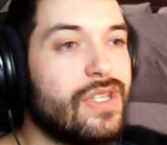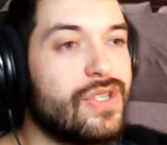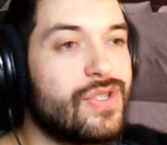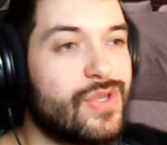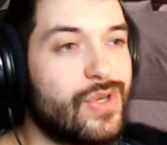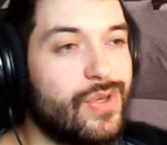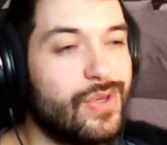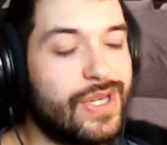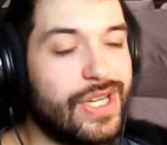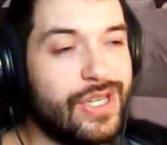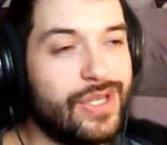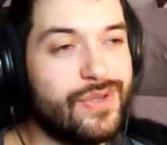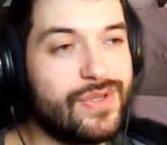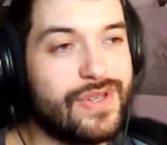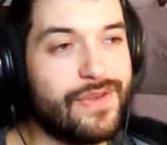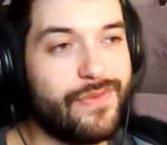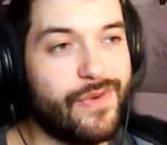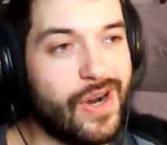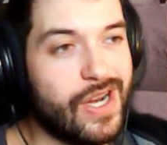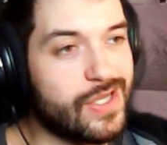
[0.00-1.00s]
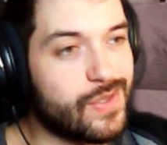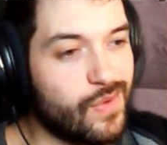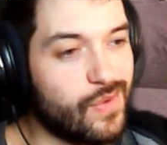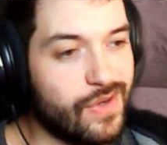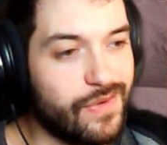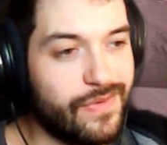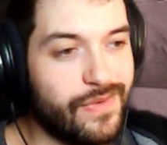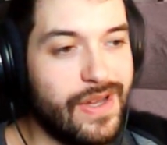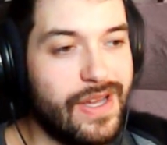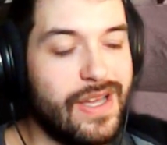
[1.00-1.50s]
So you can use a
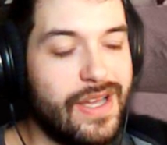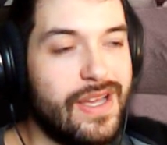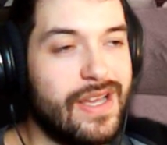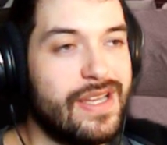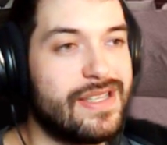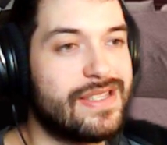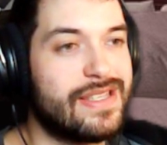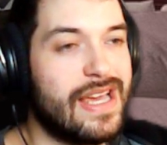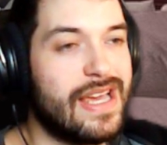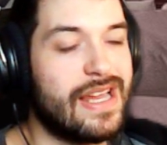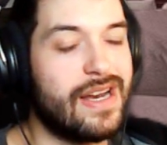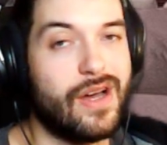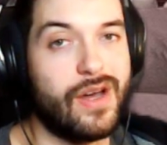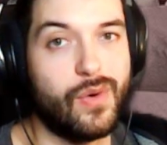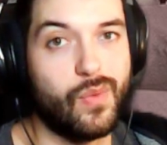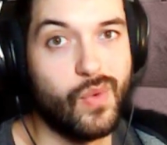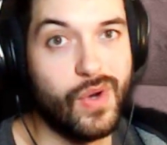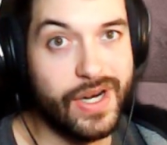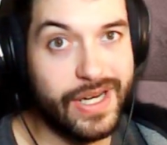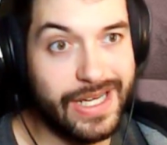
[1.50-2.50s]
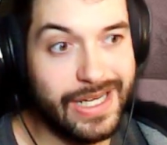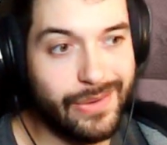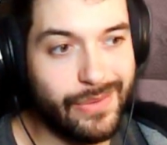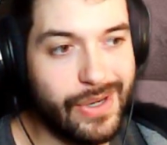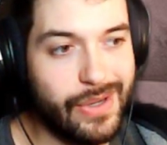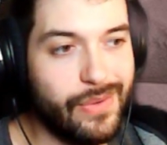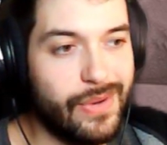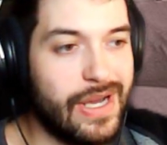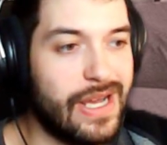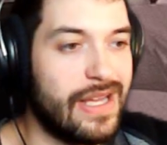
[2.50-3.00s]
Frostwolf set on one
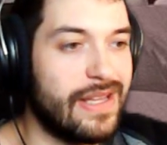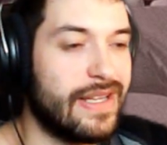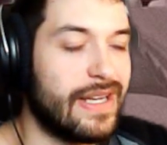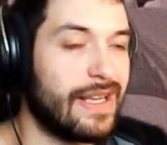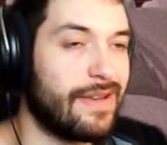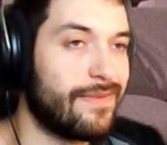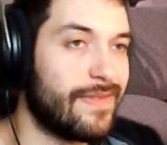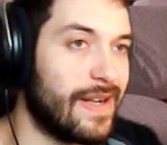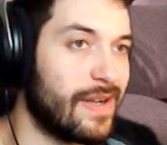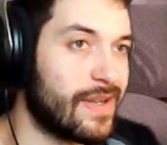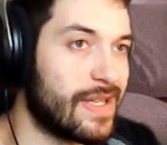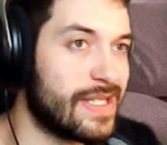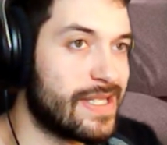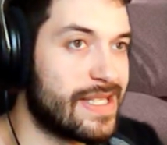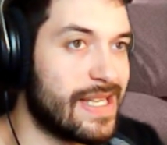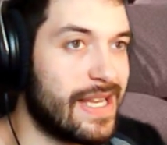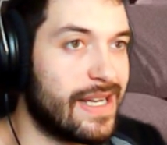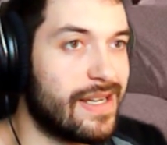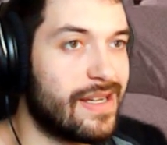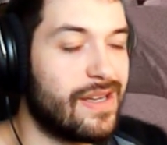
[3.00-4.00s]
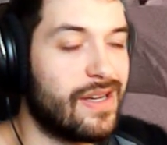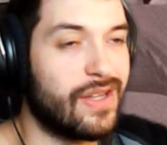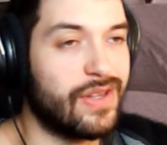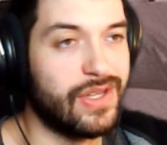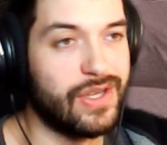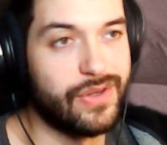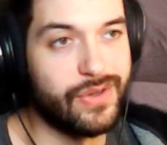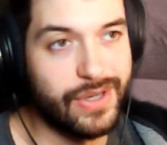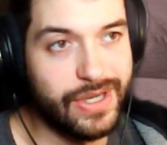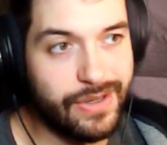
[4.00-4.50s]
hero and then a Falcon set on
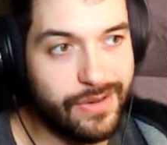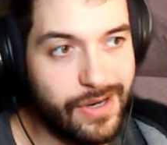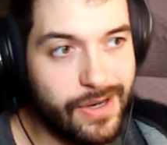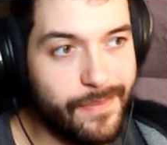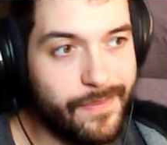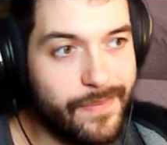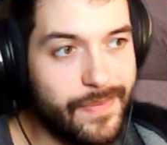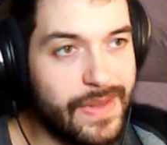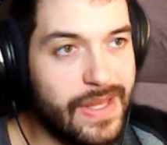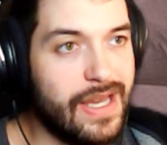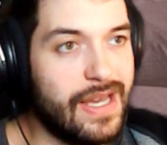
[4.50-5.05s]
the other hero,